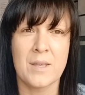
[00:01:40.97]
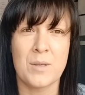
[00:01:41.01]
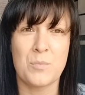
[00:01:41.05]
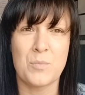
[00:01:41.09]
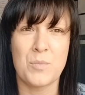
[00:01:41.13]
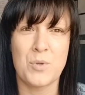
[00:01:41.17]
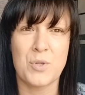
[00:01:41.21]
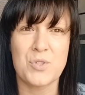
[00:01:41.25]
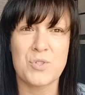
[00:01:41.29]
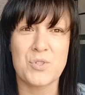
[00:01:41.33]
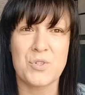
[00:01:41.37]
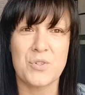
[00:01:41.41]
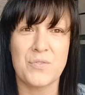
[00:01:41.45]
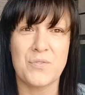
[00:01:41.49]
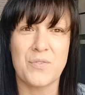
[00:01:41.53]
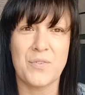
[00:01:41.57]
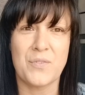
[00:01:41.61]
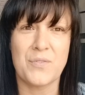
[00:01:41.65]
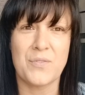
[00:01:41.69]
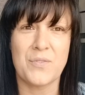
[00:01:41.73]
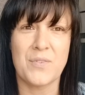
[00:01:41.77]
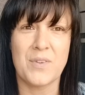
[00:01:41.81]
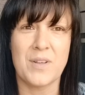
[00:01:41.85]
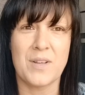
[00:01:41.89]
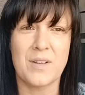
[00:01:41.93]
not sure
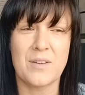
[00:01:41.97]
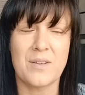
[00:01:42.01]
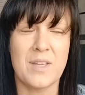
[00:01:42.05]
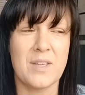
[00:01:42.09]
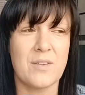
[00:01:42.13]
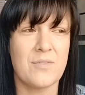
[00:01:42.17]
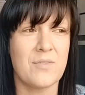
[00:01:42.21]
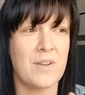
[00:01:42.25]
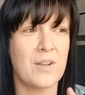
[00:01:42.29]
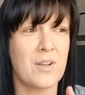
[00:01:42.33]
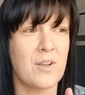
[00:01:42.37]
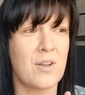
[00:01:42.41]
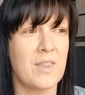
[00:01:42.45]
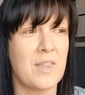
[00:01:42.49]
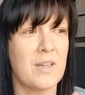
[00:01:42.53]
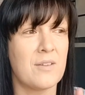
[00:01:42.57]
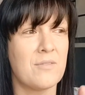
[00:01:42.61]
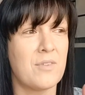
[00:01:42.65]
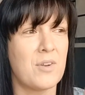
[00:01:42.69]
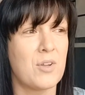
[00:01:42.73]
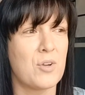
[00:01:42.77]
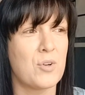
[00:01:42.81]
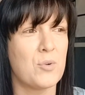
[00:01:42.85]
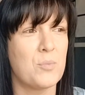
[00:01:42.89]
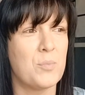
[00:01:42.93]
if I got that
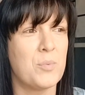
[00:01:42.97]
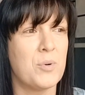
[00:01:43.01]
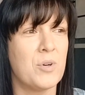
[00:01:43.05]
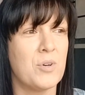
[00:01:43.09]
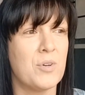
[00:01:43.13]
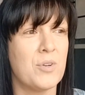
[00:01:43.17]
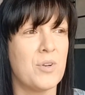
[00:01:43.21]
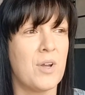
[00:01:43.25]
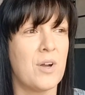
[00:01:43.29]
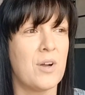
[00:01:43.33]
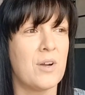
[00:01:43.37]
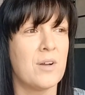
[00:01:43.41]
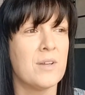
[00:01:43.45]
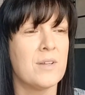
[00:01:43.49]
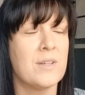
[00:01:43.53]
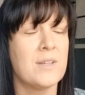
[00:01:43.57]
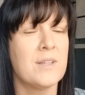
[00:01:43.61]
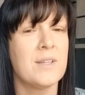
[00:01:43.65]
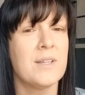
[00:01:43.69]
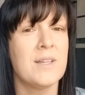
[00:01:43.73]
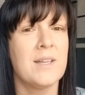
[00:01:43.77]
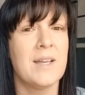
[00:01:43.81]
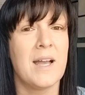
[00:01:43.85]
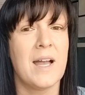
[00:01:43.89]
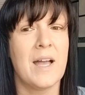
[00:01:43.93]
vlog up or not,
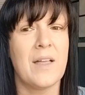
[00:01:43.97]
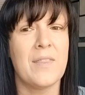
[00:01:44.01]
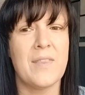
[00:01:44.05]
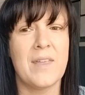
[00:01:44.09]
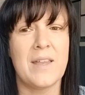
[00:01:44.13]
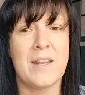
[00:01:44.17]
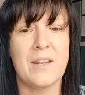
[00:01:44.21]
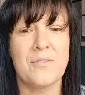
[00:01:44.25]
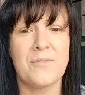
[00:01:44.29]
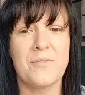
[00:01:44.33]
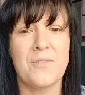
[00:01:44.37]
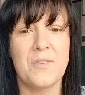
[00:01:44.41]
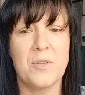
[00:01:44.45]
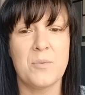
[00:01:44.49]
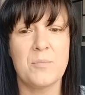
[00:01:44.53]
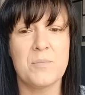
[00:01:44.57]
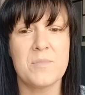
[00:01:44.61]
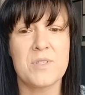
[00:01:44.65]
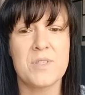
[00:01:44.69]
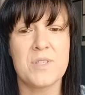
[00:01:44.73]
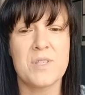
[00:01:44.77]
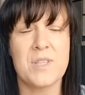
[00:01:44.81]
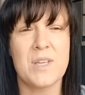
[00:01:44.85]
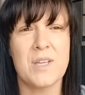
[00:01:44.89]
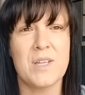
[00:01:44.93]
and then I filmed
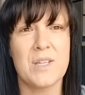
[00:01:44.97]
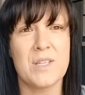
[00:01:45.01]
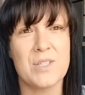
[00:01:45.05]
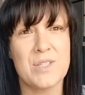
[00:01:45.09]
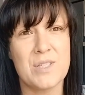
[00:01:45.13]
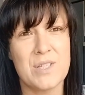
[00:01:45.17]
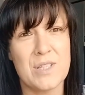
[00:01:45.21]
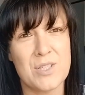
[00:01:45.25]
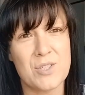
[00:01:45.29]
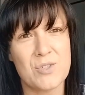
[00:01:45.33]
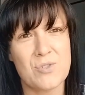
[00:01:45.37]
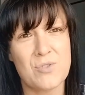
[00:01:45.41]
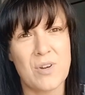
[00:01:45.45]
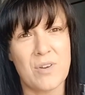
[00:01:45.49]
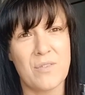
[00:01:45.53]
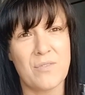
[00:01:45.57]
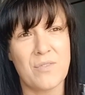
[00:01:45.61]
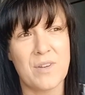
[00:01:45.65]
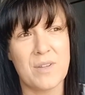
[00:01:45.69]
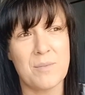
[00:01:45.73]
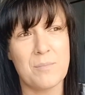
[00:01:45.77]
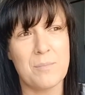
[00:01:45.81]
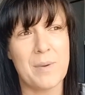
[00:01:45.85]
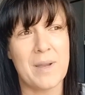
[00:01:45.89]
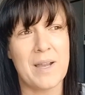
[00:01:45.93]
Thursday as
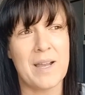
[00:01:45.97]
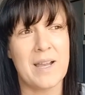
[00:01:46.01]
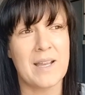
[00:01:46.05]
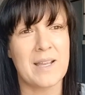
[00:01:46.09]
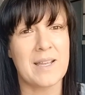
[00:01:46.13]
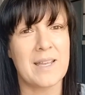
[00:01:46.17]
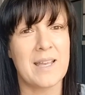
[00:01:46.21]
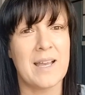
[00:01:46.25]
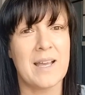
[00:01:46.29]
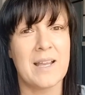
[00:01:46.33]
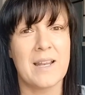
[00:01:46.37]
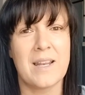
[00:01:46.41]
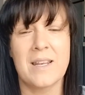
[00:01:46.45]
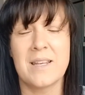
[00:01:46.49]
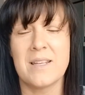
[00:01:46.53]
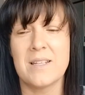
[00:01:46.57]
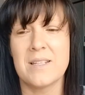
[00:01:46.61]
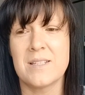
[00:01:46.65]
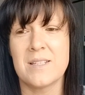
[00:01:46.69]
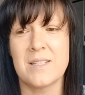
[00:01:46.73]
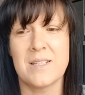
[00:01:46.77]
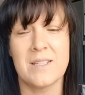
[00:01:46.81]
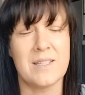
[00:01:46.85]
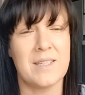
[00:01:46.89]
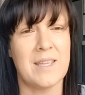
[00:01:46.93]
traveling back,
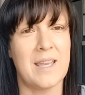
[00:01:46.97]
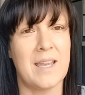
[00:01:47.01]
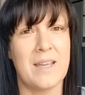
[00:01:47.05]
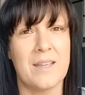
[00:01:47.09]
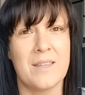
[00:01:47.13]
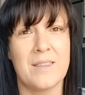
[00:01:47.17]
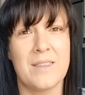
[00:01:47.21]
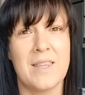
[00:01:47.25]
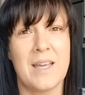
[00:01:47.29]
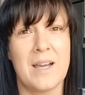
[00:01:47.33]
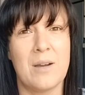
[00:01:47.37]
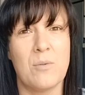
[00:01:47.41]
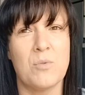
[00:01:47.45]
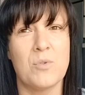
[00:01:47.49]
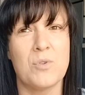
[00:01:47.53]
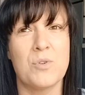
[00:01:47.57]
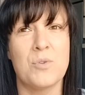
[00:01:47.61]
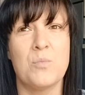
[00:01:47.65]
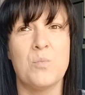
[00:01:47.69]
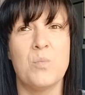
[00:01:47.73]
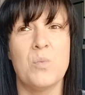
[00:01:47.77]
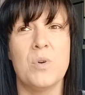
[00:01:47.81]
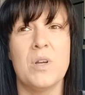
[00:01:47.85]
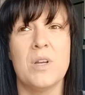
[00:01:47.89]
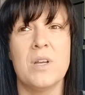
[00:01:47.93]
and yeah, that
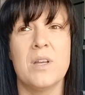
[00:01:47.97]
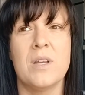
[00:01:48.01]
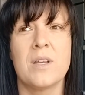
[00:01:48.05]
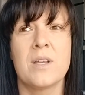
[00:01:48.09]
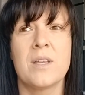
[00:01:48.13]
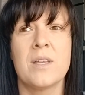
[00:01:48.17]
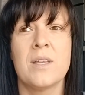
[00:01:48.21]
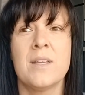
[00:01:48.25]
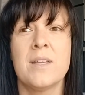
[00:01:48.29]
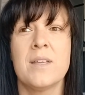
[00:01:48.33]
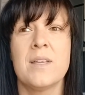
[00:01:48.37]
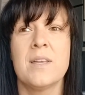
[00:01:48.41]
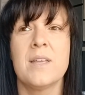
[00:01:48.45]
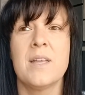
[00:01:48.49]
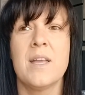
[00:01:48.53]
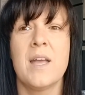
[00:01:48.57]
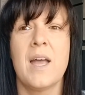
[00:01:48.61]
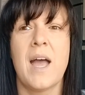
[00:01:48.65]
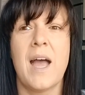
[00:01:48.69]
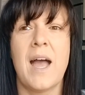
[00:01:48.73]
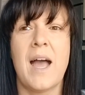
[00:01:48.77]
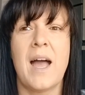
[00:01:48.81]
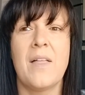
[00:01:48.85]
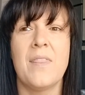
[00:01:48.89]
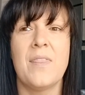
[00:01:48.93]
wouldn't work.
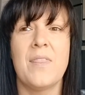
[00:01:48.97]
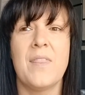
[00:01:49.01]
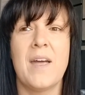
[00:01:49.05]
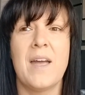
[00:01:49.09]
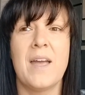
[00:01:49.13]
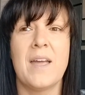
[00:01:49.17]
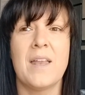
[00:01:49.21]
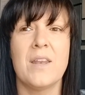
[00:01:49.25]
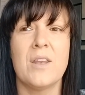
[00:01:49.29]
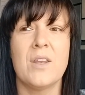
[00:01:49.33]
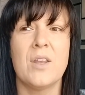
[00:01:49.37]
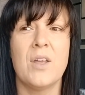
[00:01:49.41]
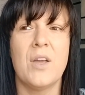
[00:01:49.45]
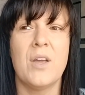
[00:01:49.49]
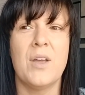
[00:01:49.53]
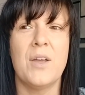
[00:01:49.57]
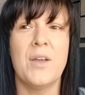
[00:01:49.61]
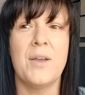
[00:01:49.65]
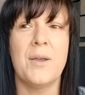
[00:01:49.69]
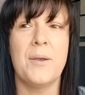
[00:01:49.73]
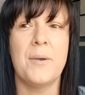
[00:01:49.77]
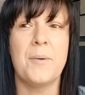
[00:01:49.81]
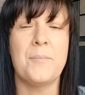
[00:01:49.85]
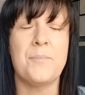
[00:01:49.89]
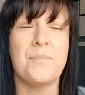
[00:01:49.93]
And
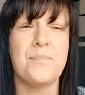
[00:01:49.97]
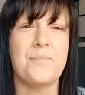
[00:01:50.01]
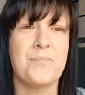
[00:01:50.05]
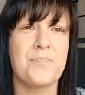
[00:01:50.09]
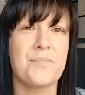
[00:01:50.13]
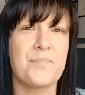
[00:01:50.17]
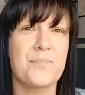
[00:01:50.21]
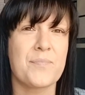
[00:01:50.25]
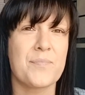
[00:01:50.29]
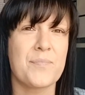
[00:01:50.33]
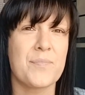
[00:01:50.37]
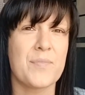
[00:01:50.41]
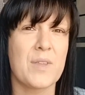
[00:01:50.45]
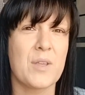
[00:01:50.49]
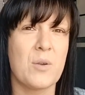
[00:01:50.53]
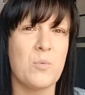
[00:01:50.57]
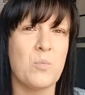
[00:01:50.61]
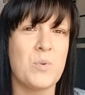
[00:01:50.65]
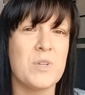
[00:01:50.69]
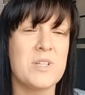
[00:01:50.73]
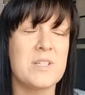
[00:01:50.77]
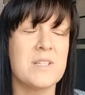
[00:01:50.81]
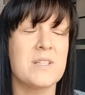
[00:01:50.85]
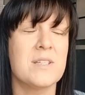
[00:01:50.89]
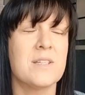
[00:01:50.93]
then
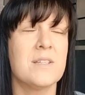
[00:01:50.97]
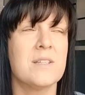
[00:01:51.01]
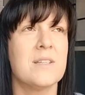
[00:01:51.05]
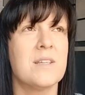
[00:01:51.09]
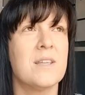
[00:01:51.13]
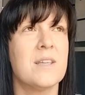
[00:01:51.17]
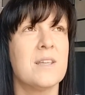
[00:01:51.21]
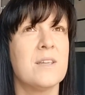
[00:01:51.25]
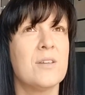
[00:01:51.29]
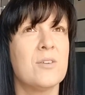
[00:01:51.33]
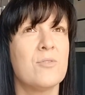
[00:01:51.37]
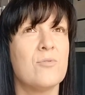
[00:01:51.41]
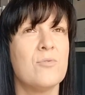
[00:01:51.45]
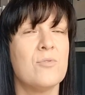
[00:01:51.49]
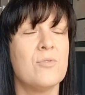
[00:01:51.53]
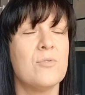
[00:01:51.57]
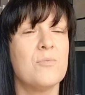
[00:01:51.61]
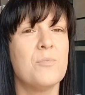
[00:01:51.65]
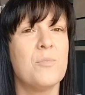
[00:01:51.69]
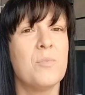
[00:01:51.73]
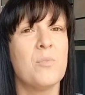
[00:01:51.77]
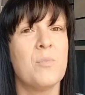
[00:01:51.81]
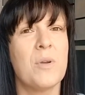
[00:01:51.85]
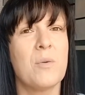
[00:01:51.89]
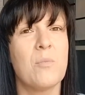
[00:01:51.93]

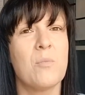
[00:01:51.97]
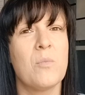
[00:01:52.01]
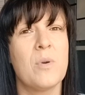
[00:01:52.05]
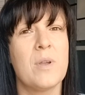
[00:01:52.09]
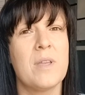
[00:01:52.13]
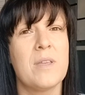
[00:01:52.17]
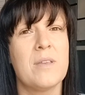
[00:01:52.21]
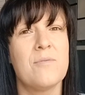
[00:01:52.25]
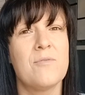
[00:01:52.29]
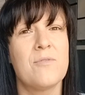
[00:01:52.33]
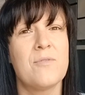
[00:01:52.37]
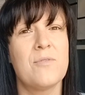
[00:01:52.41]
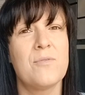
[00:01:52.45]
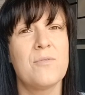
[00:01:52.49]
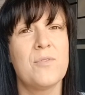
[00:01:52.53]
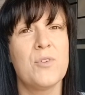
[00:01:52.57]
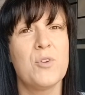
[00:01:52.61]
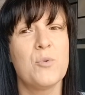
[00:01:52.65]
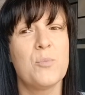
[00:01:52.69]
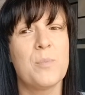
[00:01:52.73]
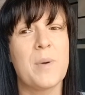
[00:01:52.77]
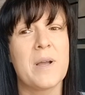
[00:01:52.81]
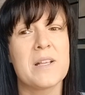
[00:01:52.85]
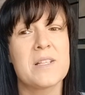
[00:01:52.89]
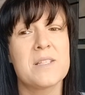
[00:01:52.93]
we
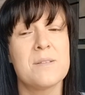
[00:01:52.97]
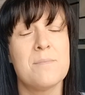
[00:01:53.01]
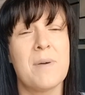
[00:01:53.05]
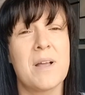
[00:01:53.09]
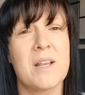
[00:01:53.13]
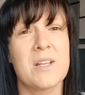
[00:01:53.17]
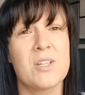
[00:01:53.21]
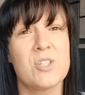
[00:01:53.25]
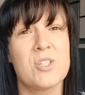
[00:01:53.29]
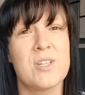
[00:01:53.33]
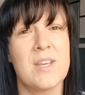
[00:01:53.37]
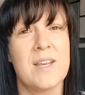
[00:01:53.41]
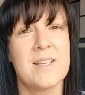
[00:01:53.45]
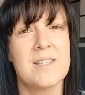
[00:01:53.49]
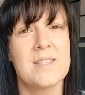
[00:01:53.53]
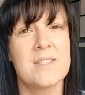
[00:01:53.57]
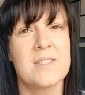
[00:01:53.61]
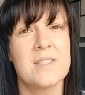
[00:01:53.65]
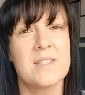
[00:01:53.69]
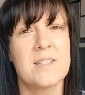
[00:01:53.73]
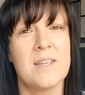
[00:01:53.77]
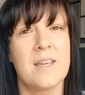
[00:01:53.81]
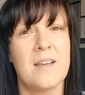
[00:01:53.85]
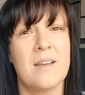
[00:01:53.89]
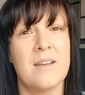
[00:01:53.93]
flew back to
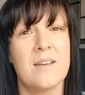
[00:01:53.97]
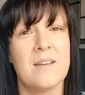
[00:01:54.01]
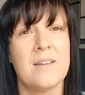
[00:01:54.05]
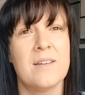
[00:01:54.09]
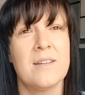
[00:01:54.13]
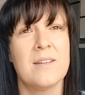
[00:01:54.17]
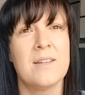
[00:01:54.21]
Manchester